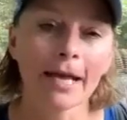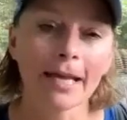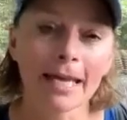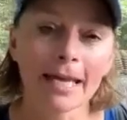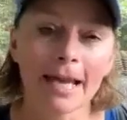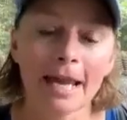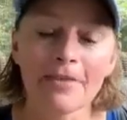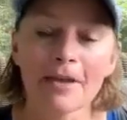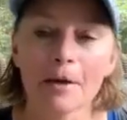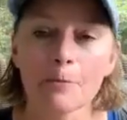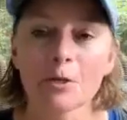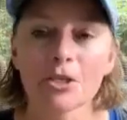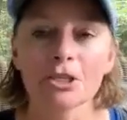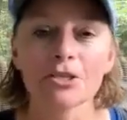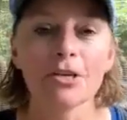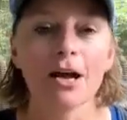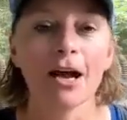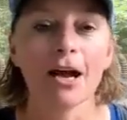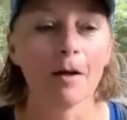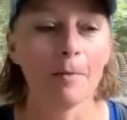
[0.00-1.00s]
again, I think we
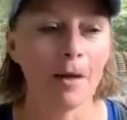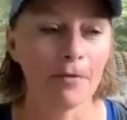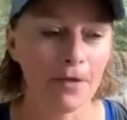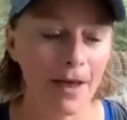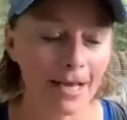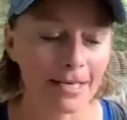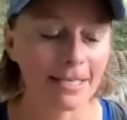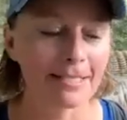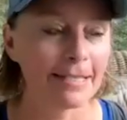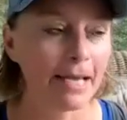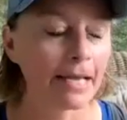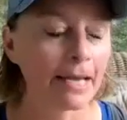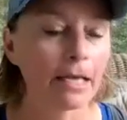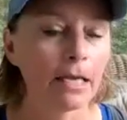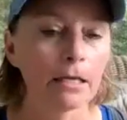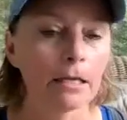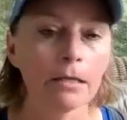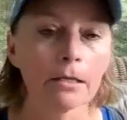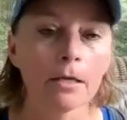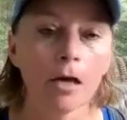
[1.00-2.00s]
should talk about that in a
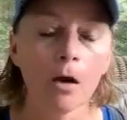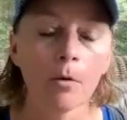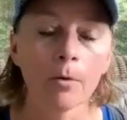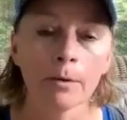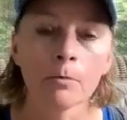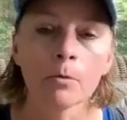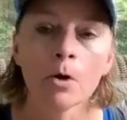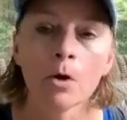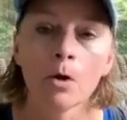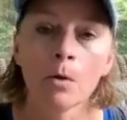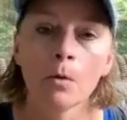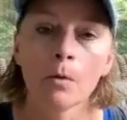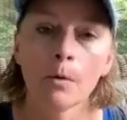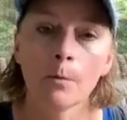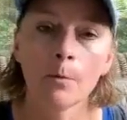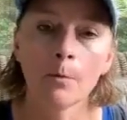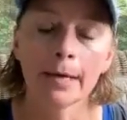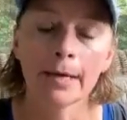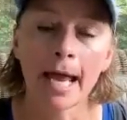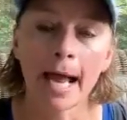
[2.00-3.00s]
second.
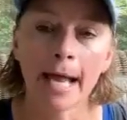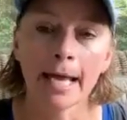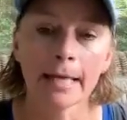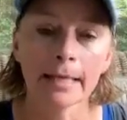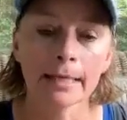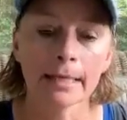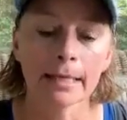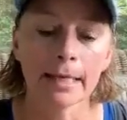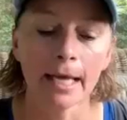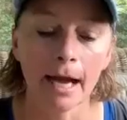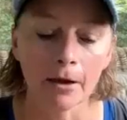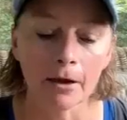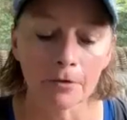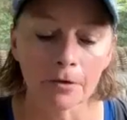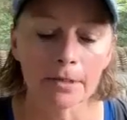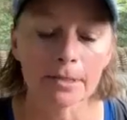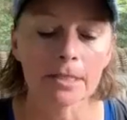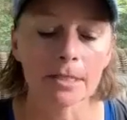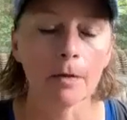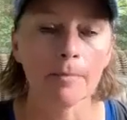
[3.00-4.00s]
When I get
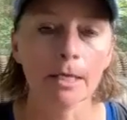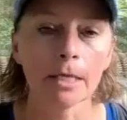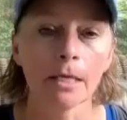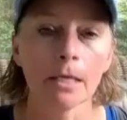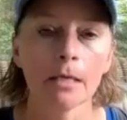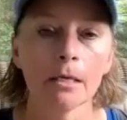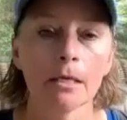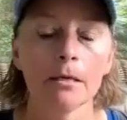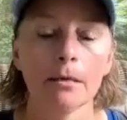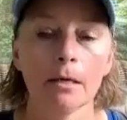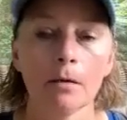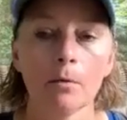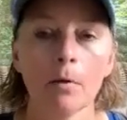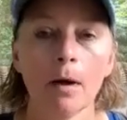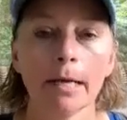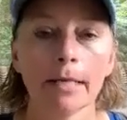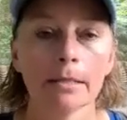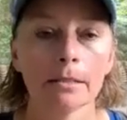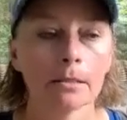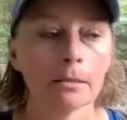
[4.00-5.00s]
athletes coming in and they're
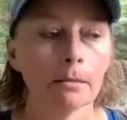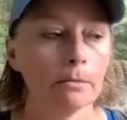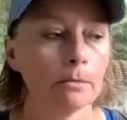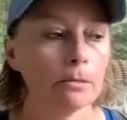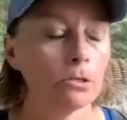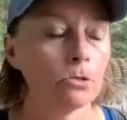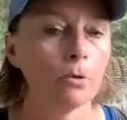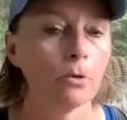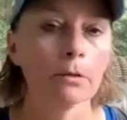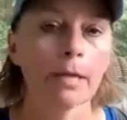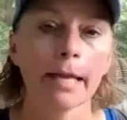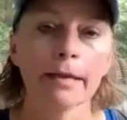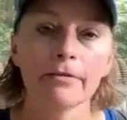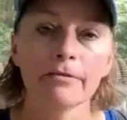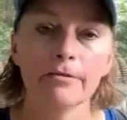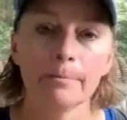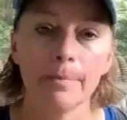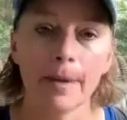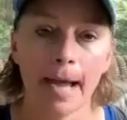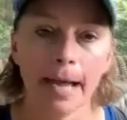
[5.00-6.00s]
wanting to do a lot
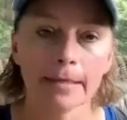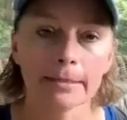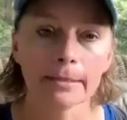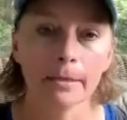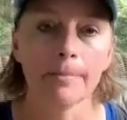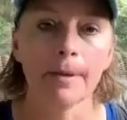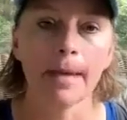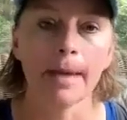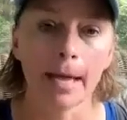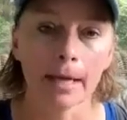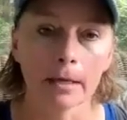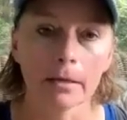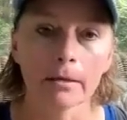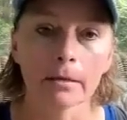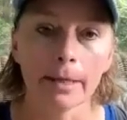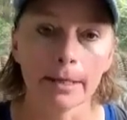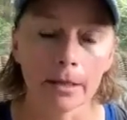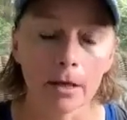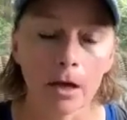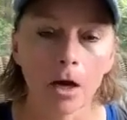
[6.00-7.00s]
of back to back,
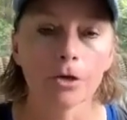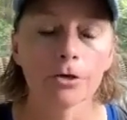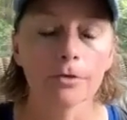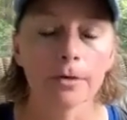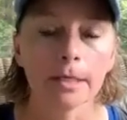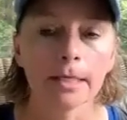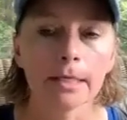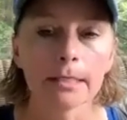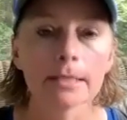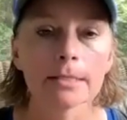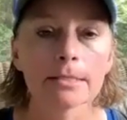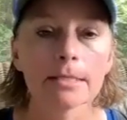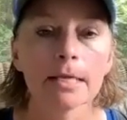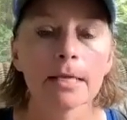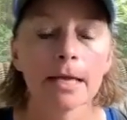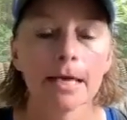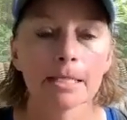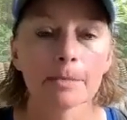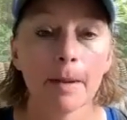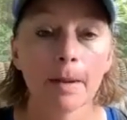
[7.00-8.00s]
like 100,
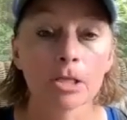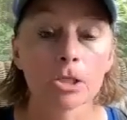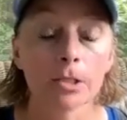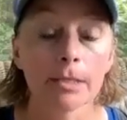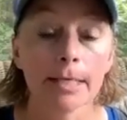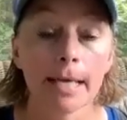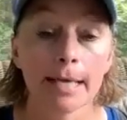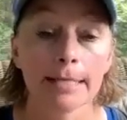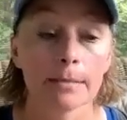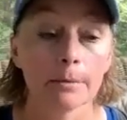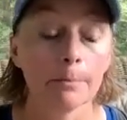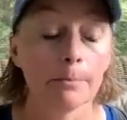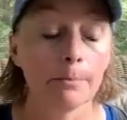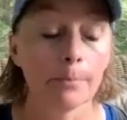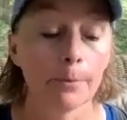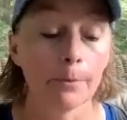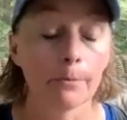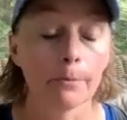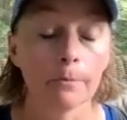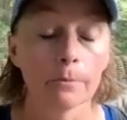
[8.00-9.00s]
especially as a
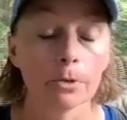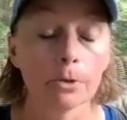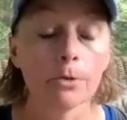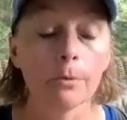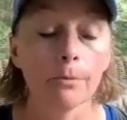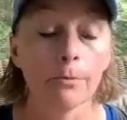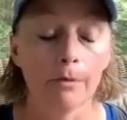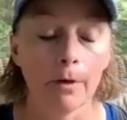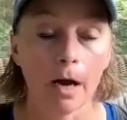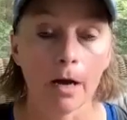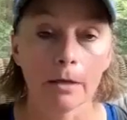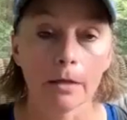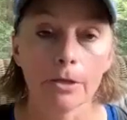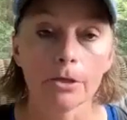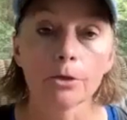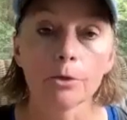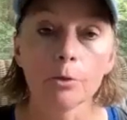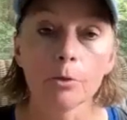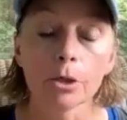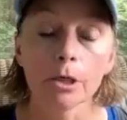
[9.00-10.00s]

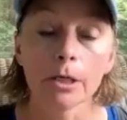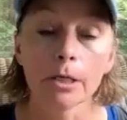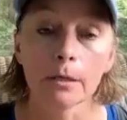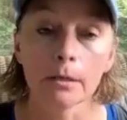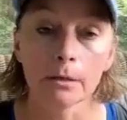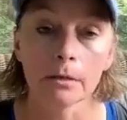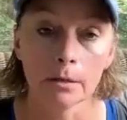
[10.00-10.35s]
newer